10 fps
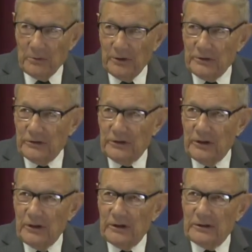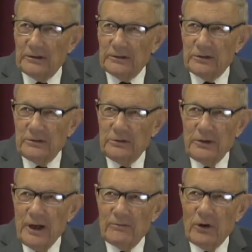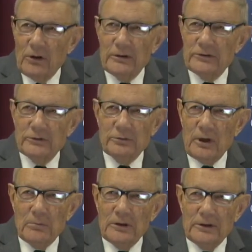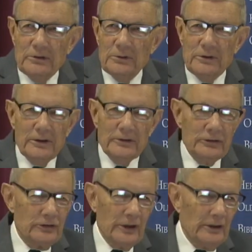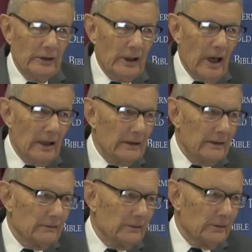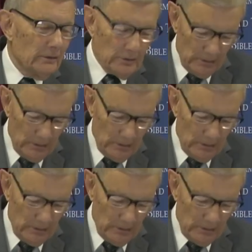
other words, could, could you have all this trouble and you didn't sin a lot? You,